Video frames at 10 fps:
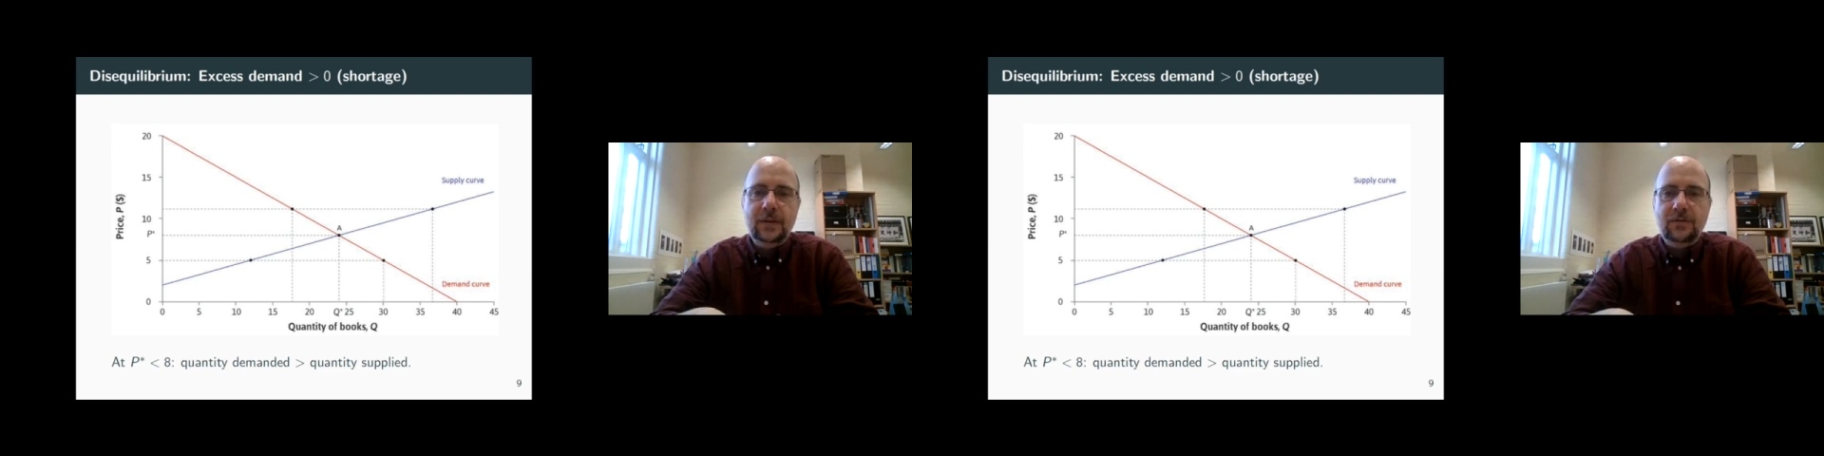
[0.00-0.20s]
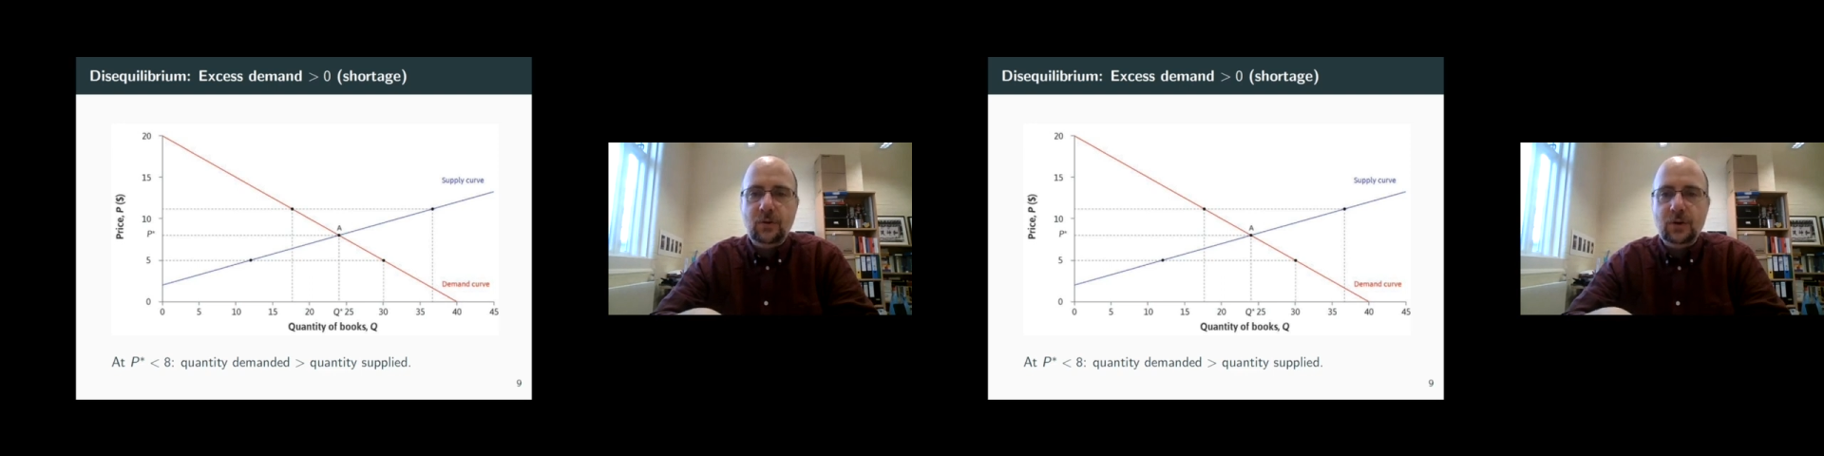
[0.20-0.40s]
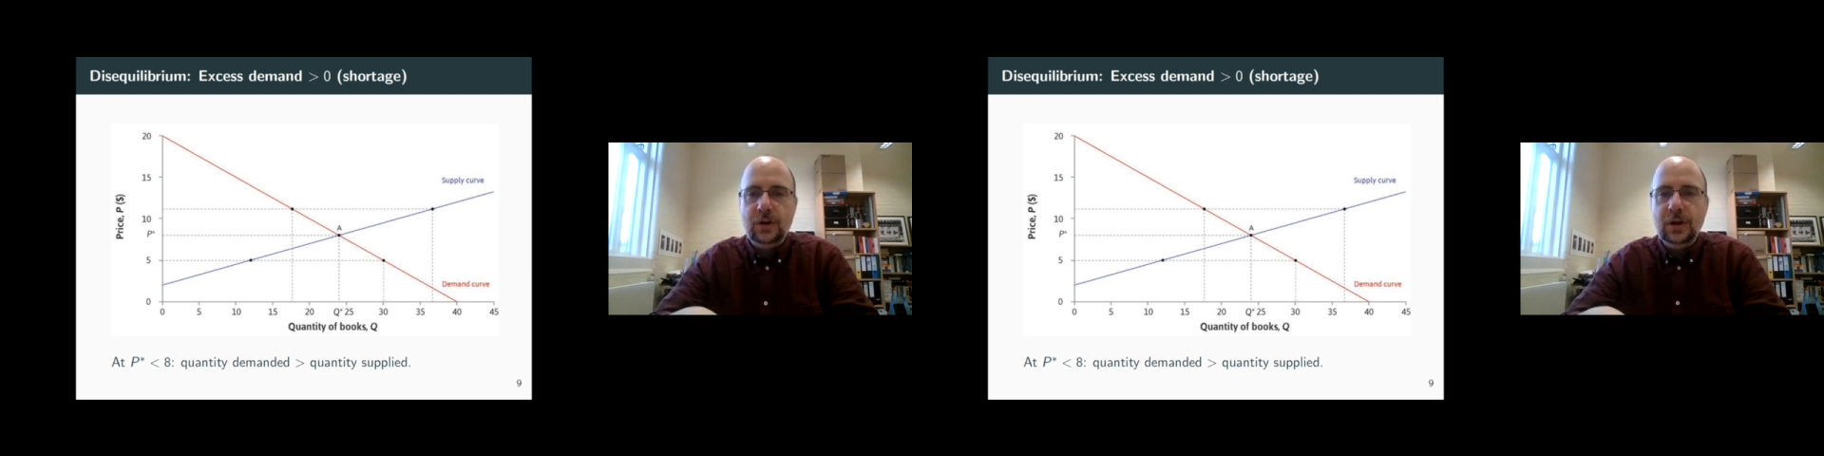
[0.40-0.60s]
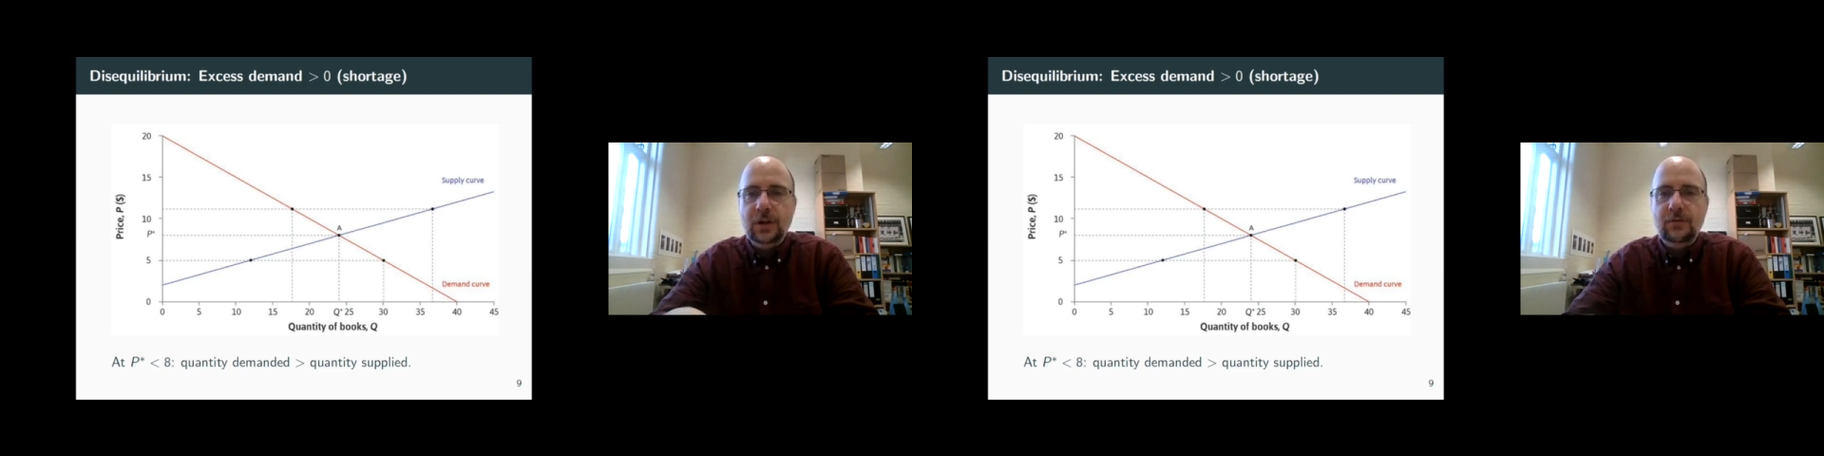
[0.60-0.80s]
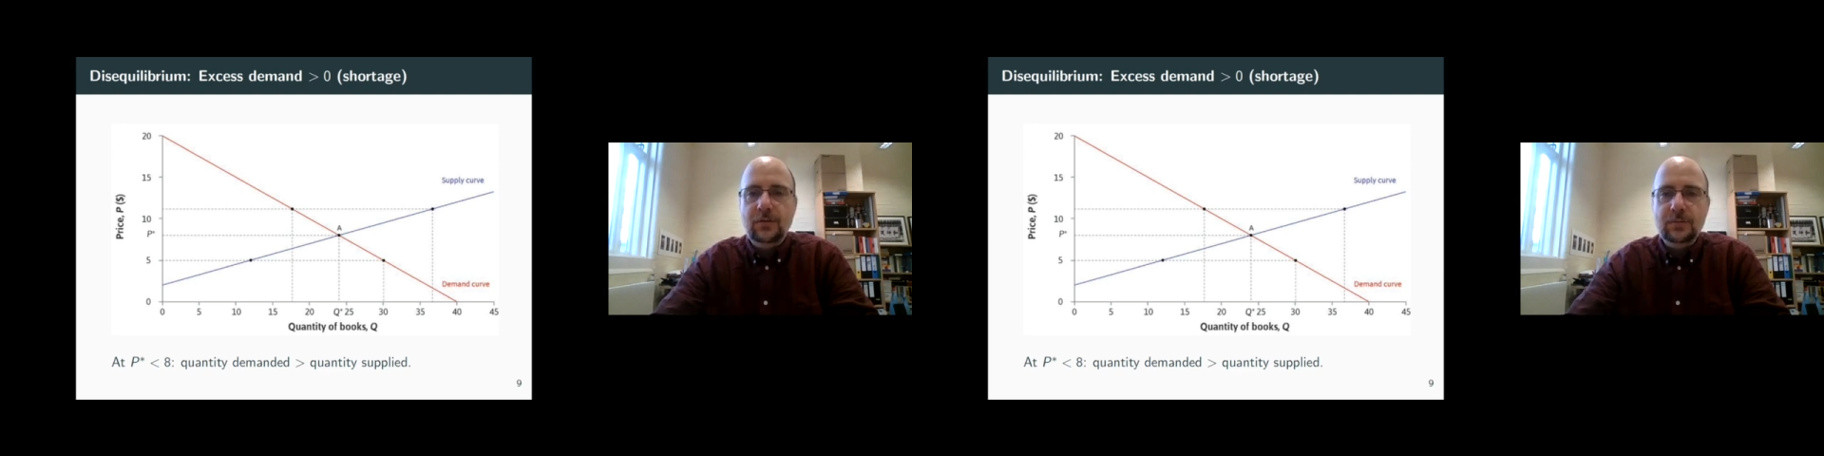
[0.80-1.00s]
therefore
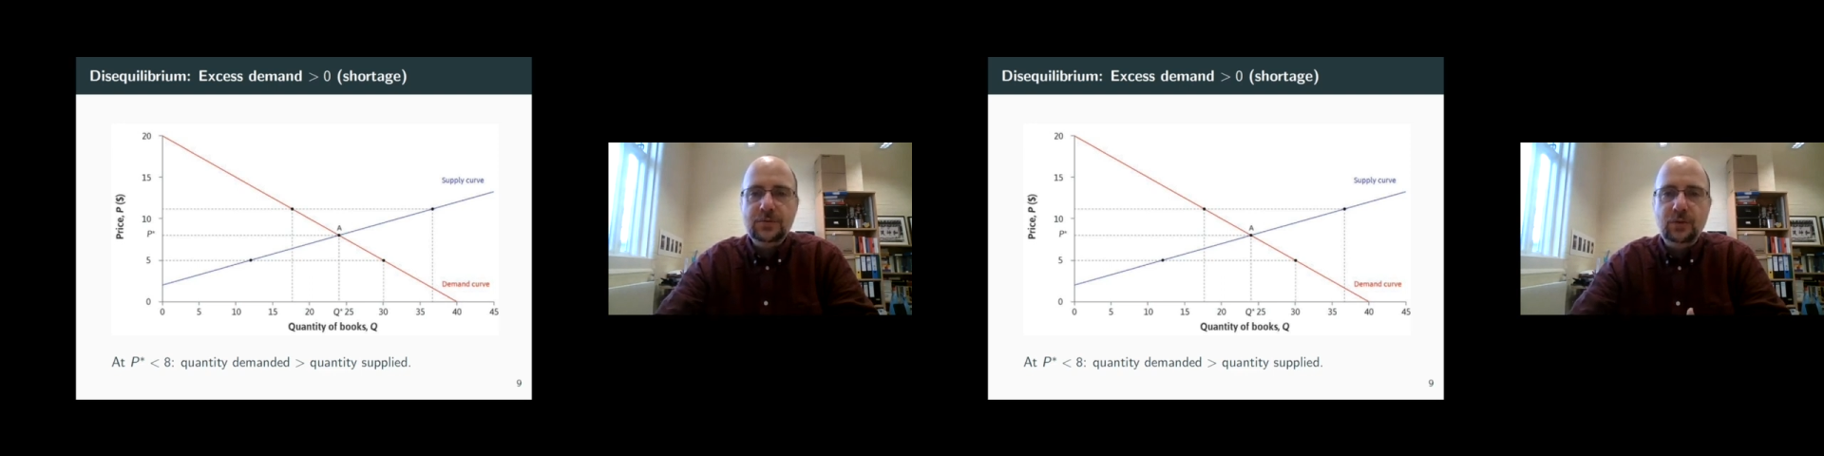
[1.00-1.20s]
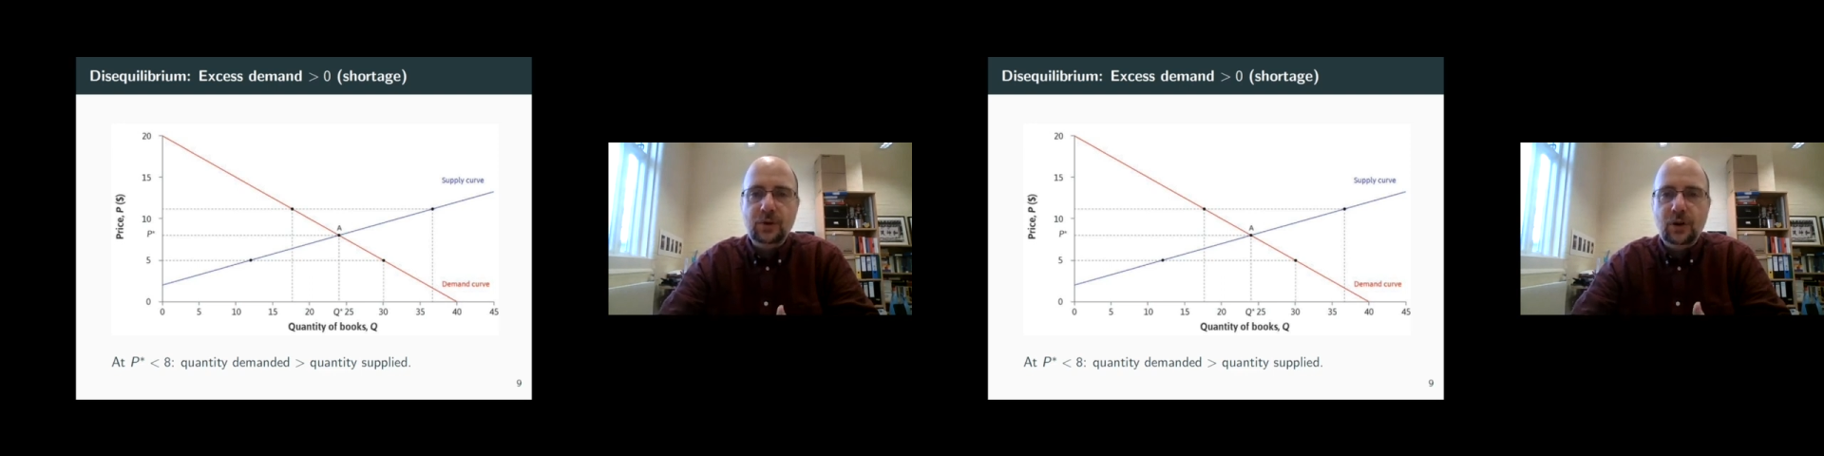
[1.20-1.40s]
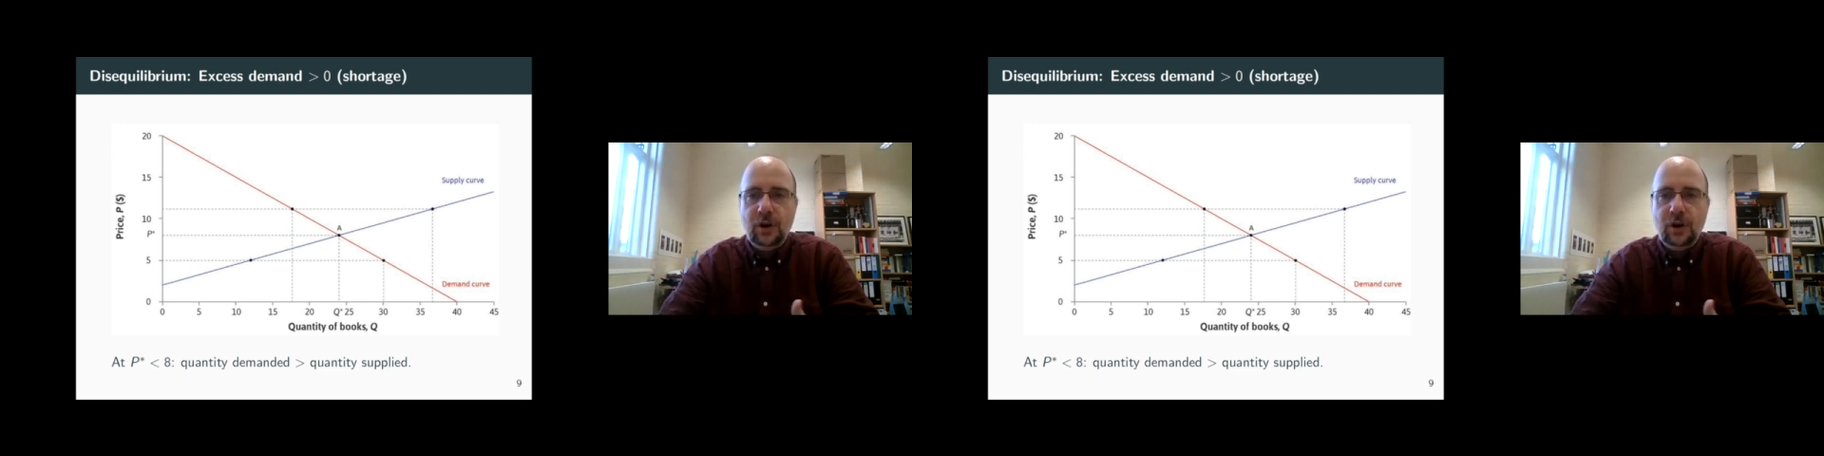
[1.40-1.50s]
firms will